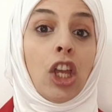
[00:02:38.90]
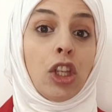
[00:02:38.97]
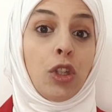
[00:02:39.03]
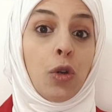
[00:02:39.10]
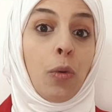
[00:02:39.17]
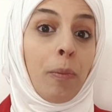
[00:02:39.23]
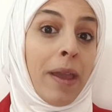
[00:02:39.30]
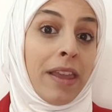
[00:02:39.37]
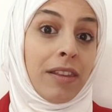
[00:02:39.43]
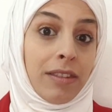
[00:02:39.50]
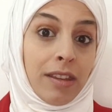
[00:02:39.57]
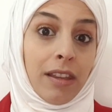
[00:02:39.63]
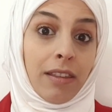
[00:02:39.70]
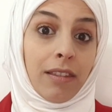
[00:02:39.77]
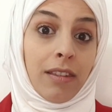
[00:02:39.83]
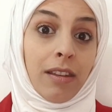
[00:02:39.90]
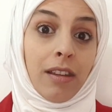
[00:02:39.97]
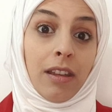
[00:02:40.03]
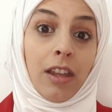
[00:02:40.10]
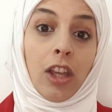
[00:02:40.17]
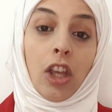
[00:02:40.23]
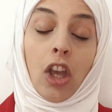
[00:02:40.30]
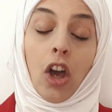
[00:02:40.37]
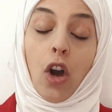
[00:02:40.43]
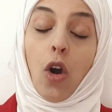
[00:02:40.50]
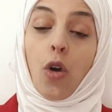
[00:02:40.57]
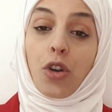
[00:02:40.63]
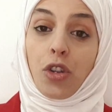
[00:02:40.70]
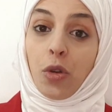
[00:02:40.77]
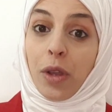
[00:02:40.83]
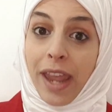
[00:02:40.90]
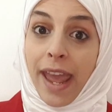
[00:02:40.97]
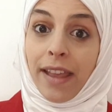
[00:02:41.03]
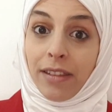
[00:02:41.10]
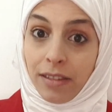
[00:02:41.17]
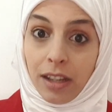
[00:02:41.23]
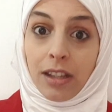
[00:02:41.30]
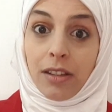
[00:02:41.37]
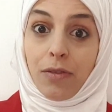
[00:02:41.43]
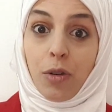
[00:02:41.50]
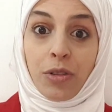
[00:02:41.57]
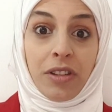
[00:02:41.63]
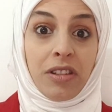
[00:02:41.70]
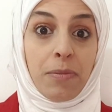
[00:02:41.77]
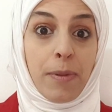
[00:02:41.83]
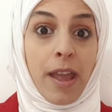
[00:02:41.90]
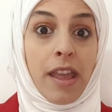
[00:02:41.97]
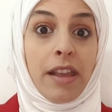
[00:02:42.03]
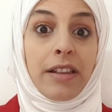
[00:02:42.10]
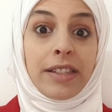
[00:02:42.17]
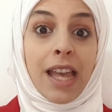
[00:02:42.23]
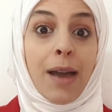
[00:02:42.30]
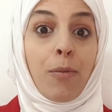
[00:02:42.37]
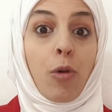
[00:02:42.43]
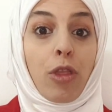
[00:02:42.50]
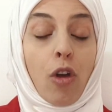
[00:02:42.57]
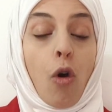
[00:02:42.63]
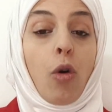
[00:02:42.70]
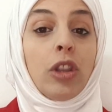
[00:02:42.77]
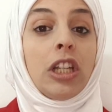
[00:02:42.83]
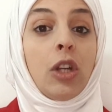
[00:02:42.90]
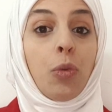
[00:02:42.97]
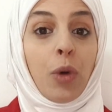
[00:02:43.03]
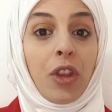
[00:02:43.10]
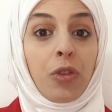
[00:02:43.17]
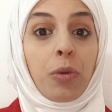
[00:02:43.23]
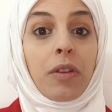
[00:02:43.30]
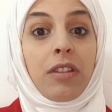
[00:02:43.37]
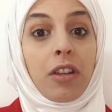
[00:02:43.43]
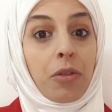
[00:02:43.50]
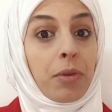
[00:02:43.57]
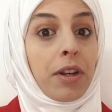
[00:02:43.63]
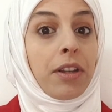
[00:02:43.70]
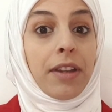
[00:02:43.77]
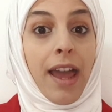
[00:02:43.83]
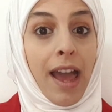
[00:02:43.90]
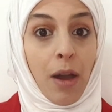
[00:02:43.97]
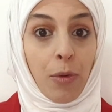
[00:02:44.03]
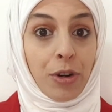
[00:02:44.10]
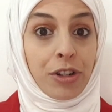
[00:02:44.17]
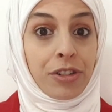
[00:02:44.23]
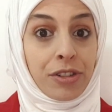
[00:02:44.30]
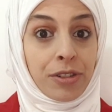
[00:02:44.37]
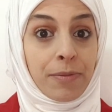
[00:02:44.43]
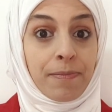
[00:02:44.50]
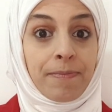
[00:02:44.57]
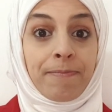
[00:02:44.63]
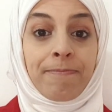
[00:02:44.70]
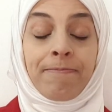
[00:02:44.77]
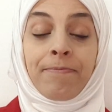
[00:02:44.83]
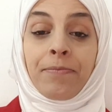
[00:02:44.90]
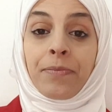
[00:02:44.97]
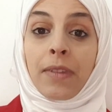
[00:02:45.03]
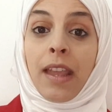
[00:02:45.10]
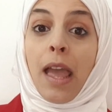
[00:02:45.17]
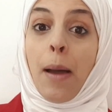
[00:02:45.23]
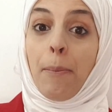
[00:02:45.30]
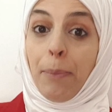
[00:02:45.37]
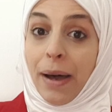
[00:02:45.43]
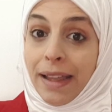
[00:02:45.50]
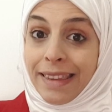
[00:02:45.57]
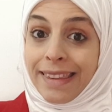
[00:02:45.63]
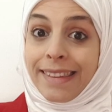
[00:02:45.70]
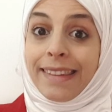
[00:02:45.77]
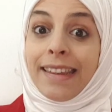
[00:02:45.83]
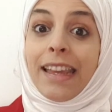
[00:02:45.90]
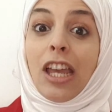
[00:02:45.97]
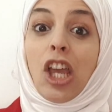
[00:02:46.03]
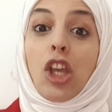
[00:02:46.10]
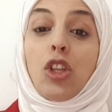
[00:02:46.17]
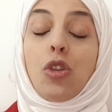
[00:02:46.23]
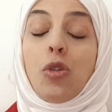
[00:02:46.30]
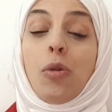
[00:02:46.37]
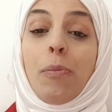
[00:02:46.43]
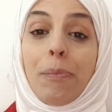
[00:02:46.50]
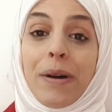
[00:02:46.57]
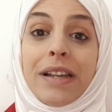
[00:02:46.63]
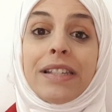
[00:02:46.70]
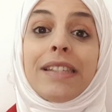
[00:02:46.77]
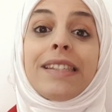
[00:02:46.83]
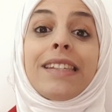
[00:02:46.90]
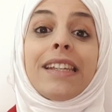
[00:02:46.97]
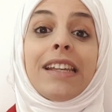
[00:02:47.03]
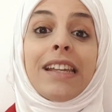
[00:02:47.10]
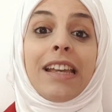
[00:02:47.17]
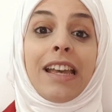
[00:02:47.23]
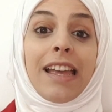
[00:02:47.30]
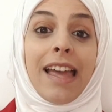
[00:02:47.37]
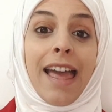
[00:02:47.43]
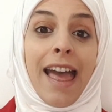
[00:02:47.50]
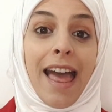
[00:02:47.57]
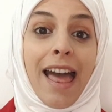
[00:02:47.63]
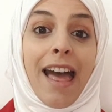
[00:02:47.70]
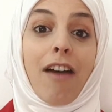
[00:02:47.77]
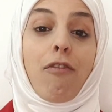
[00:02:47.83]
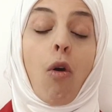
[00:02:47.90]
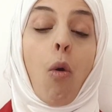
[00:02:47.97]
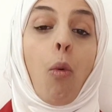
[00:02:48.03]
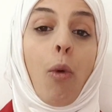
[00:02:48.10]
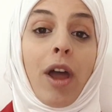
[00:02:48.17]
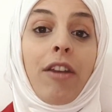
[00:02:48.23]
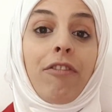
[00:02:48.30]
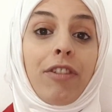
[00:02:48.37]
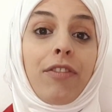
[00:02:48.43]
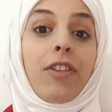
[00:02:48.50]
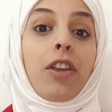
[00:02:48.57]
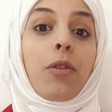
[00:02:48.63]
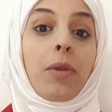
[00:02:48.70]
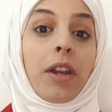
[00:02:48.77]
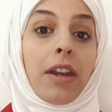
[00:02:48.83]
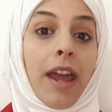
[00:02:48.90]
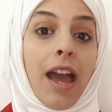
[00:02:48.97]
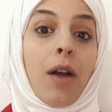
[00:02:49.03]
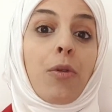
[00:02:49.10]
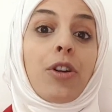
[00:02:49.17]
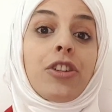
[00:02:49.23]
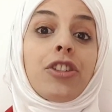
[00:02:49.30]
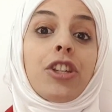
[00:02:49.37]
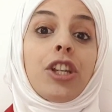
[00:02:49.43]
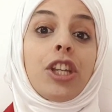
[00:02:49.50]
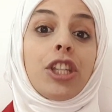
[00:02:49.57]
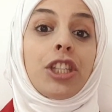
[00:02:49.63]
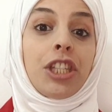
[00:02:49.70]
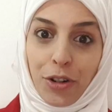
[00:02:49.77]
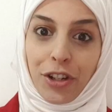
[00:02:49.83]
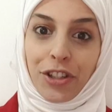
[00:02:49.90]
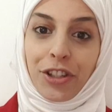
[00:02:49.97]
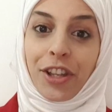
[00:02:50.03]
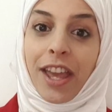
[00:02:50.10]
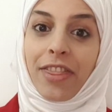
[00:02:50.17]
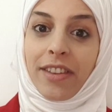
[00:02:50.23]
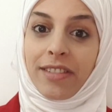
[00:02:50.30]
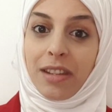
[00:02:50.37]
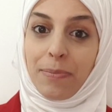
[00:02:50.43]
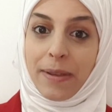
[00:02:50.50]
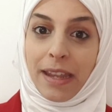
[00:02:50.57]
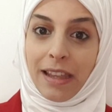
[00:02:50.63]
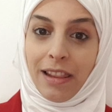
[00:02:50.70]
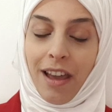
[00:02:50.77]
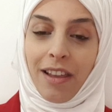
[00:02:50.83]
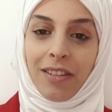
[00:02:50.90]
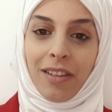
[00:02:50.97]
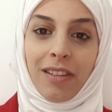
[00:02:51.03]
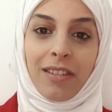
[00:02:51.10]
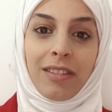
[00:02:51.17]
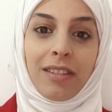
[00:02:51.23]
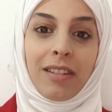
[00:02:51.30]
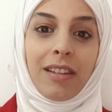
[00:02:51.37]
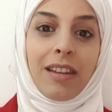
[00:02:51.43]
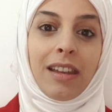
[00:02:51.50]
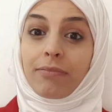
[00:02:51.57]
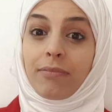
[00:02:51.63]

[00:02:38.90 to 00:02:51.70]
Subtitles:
You may sit or you can sit for the CPA exam with only 120 credit hours, but you must have 150 credit hours in order to get the CPA license,